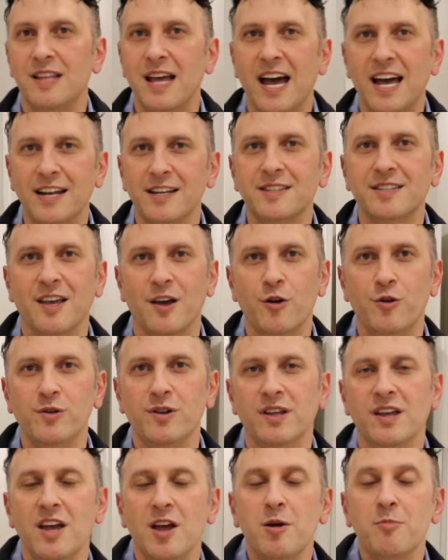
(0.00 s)
data's out,
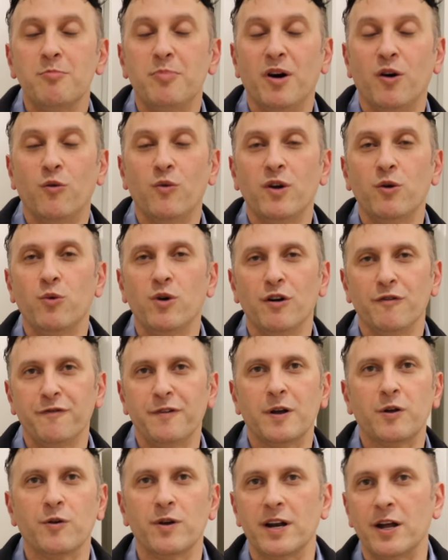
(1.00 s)
but we will
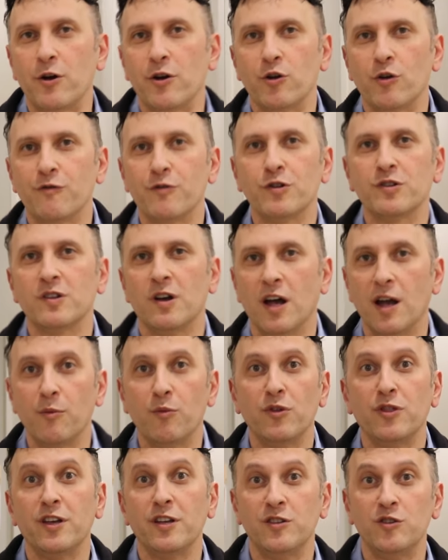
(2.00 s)
figure it out over time
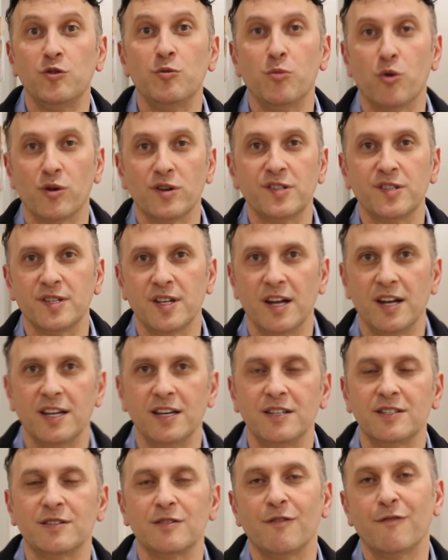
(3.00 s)
when they do more
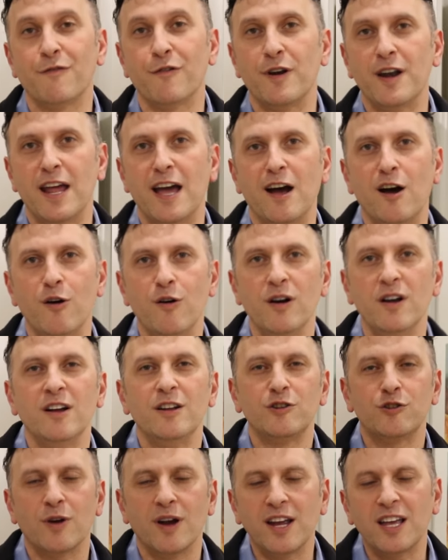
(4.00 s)
studies. For now,
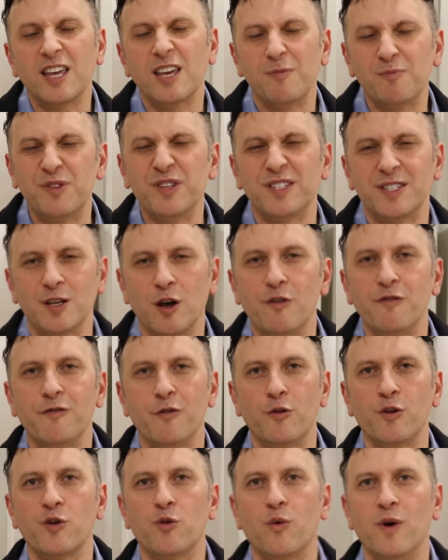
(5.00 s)
try and keep the cell
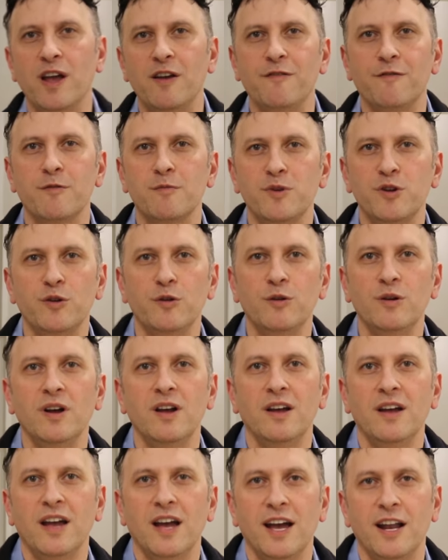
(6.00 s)
phone away from you
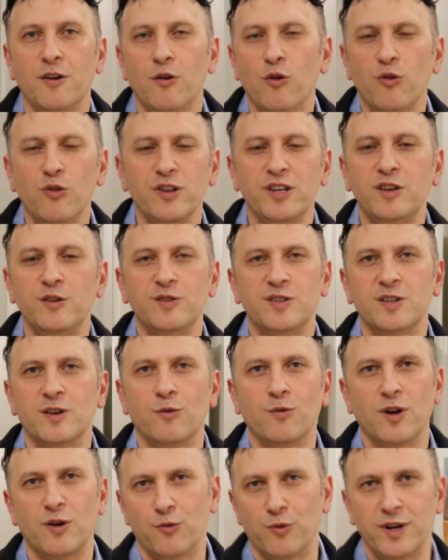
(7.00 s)
and only use it
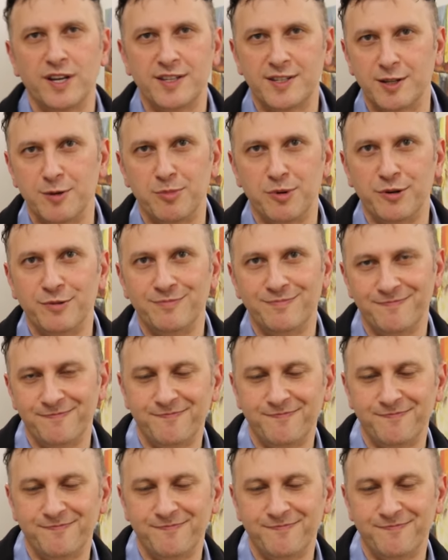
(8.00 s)
when reasonable.